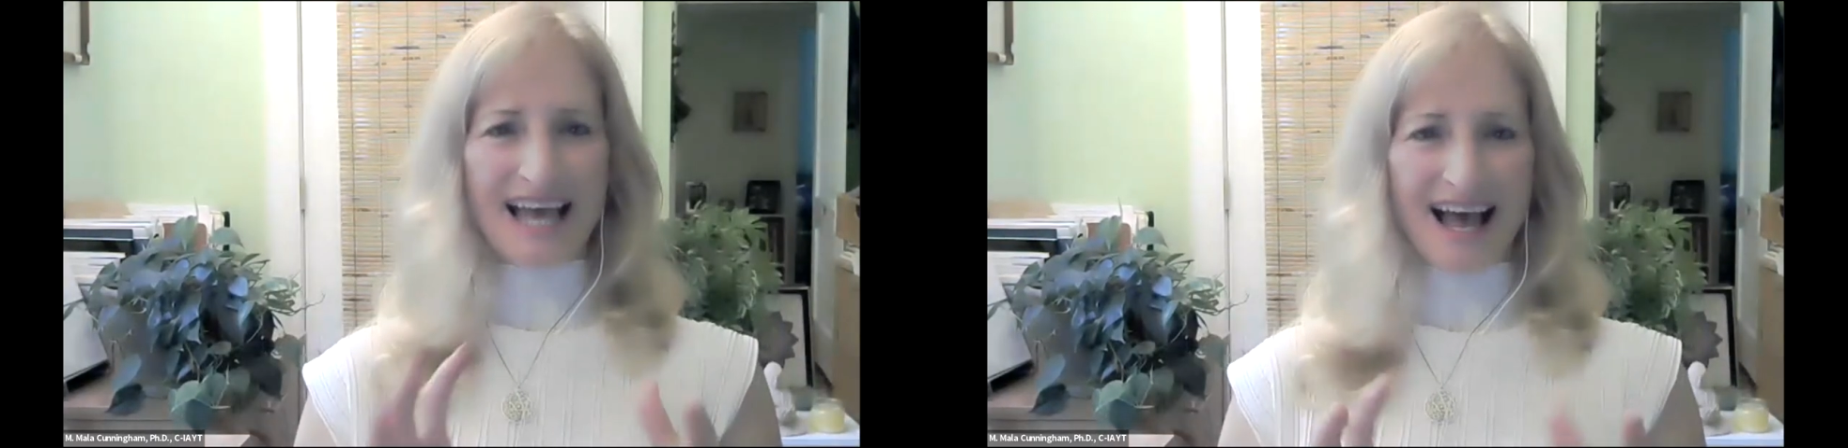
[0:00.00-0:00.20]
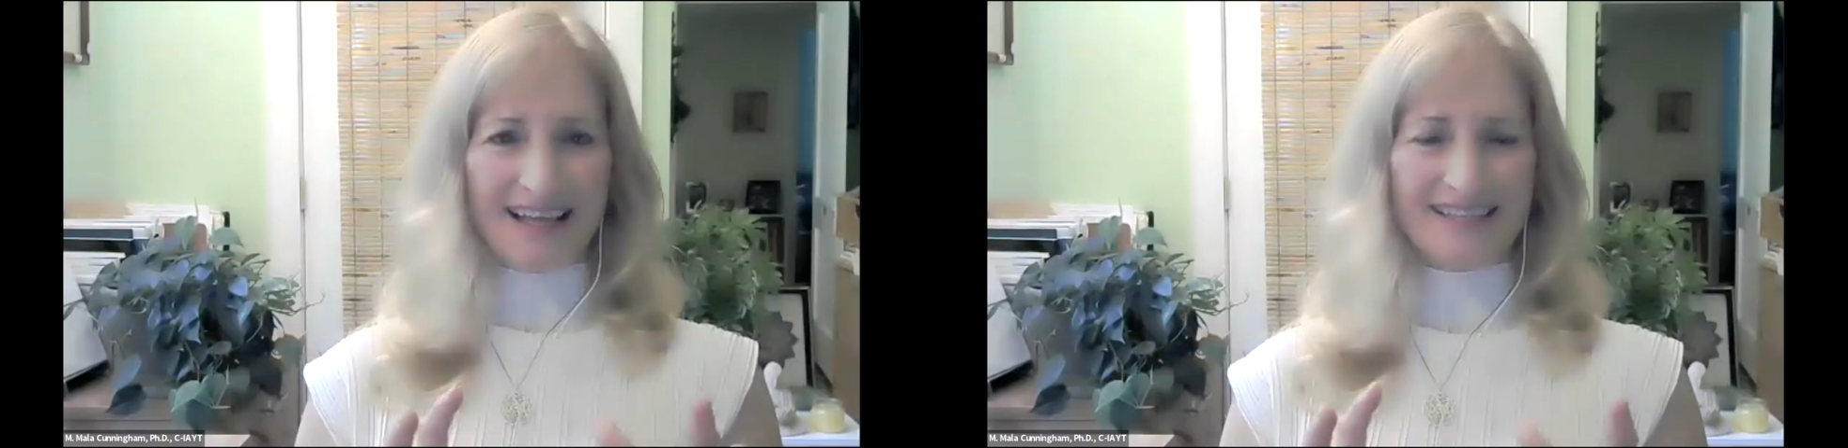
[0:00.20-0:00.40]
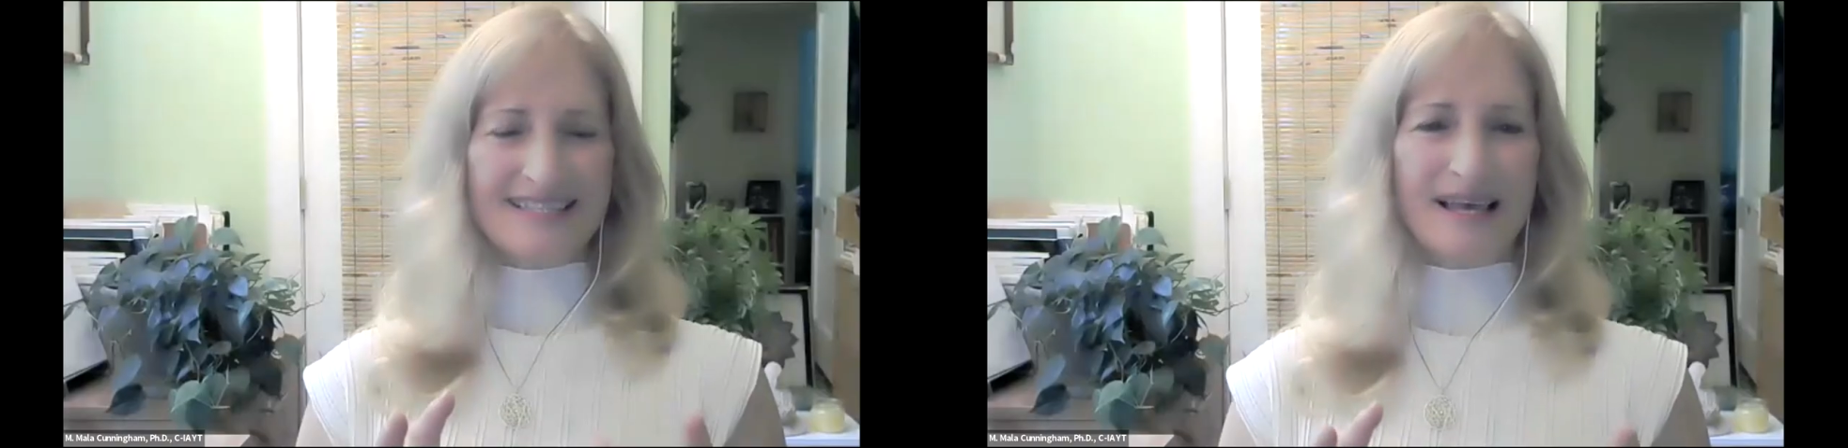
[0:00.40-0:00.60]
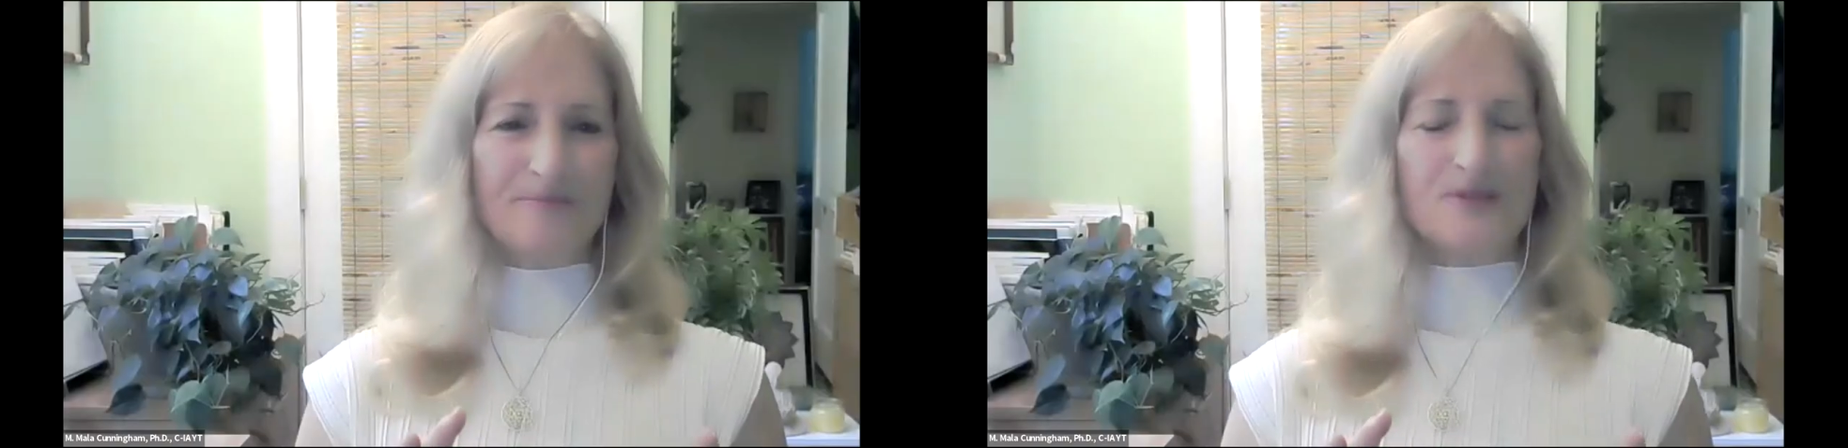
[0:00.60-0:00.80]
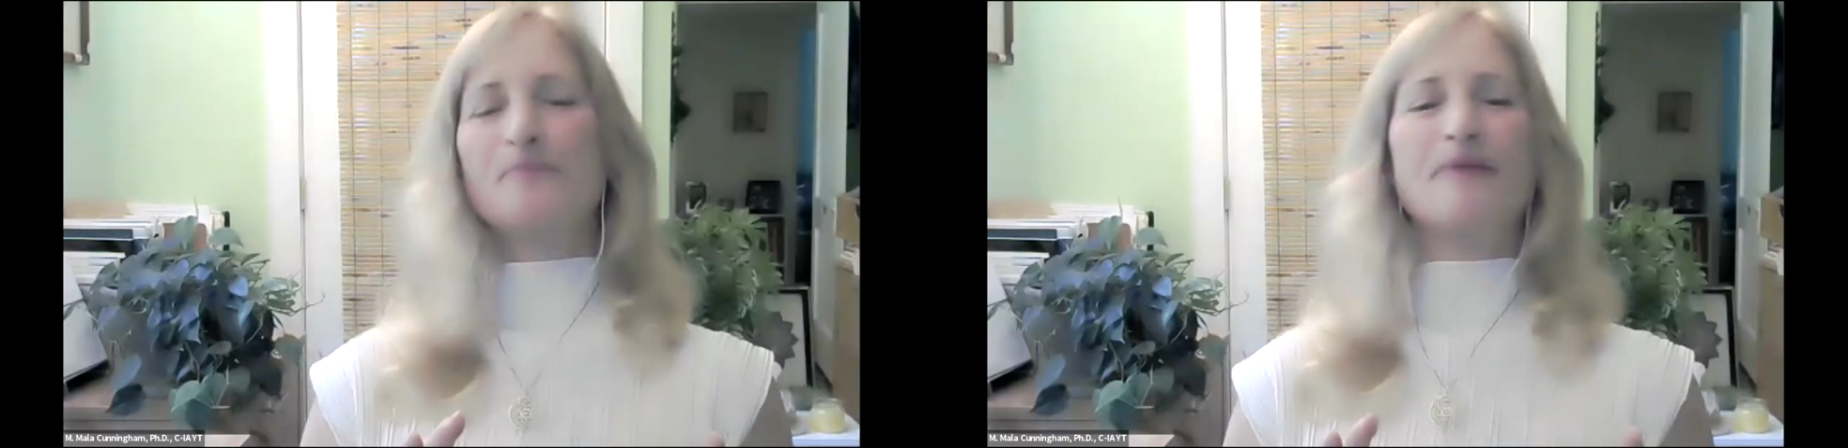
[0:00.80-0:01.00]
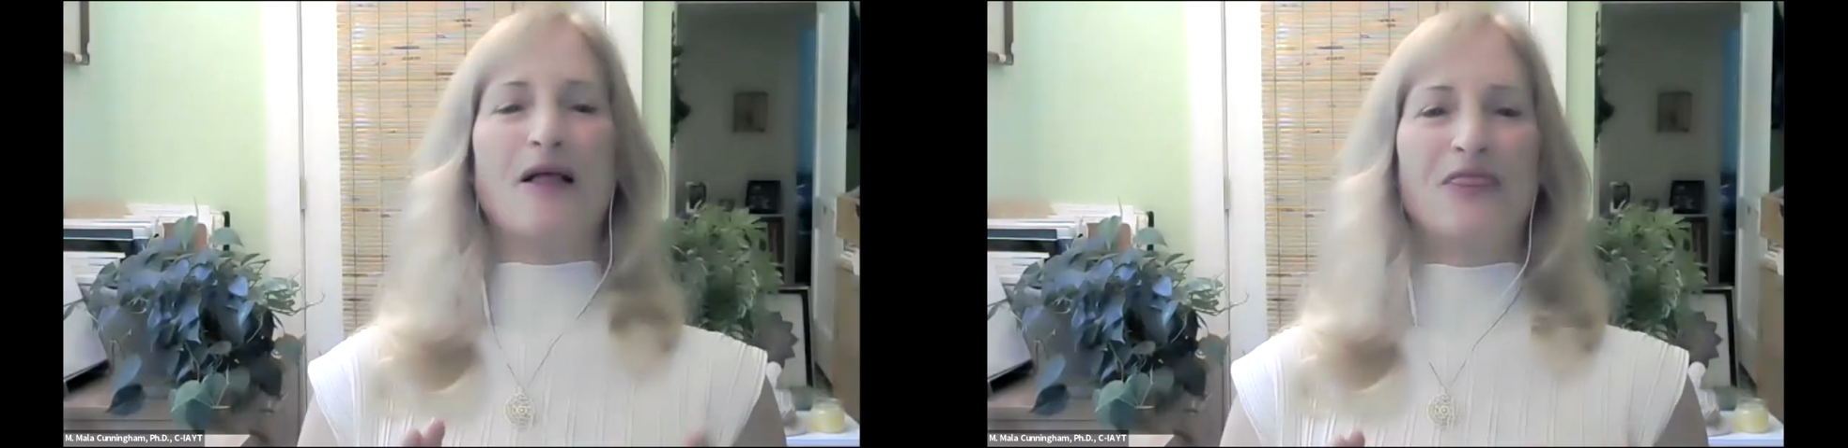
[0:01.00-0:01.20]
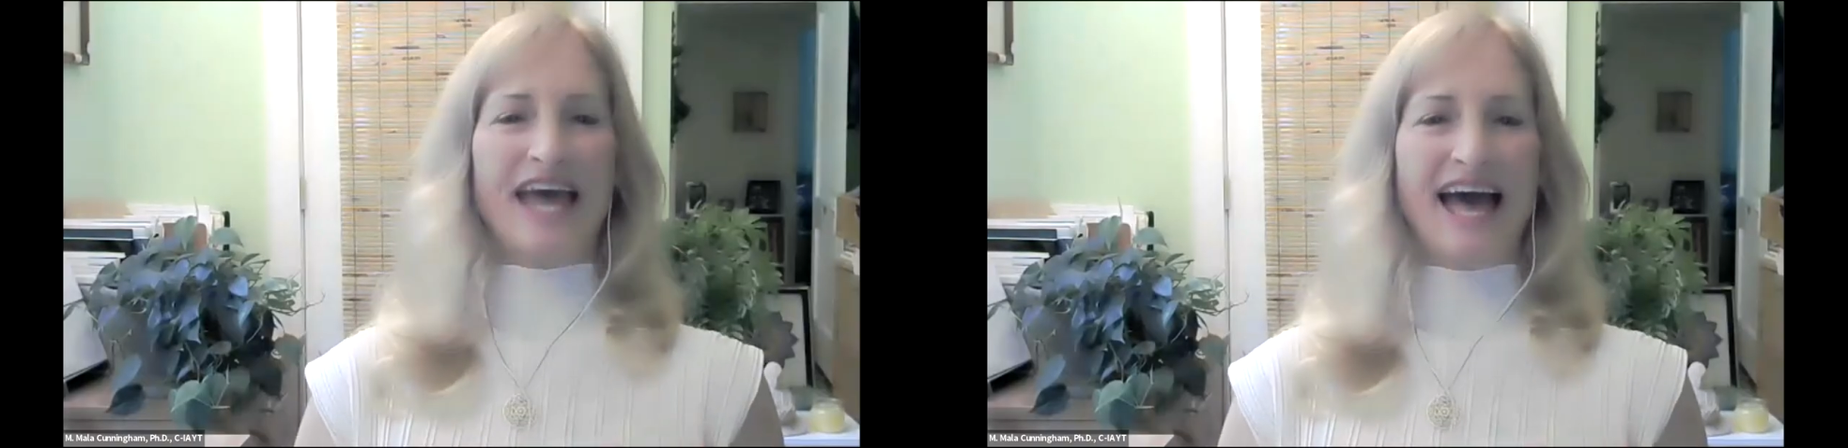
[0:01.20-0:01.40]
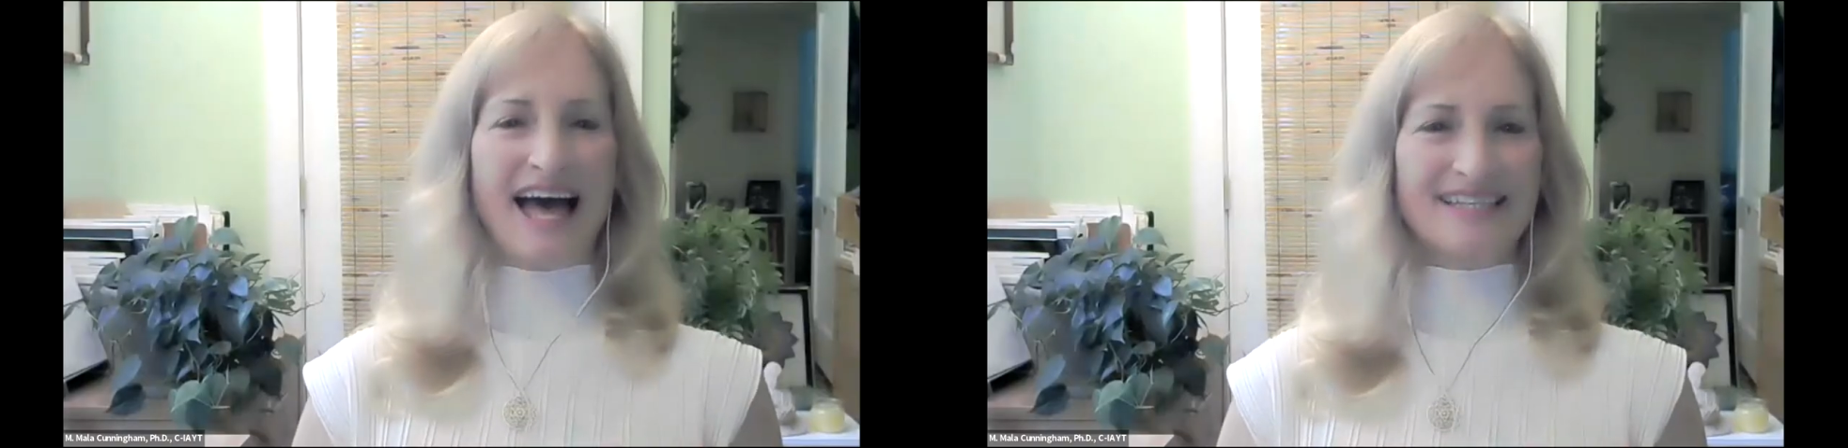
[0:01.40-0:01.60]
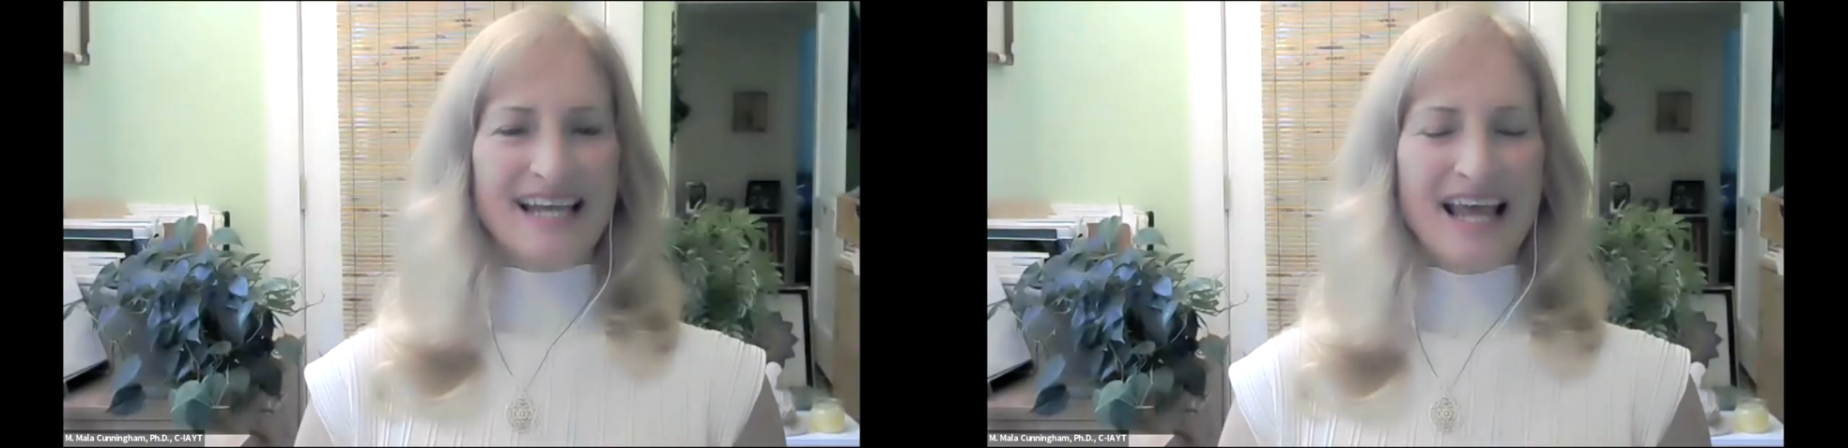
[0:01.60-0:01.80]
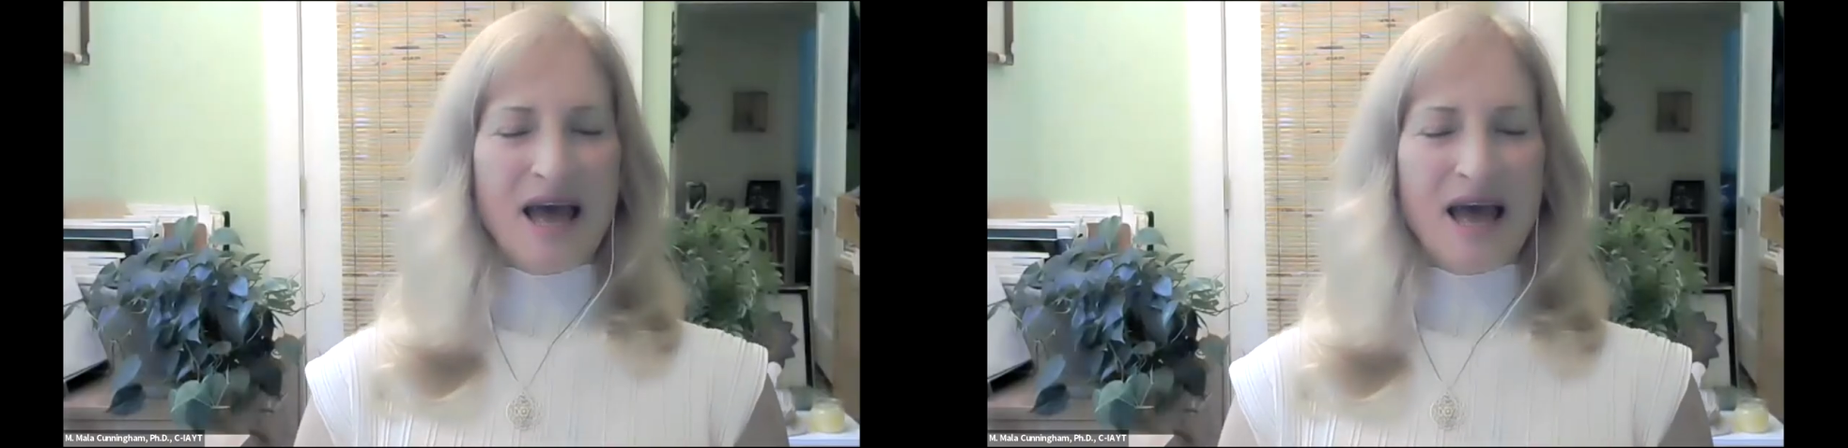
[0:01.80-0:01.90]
concepts about that,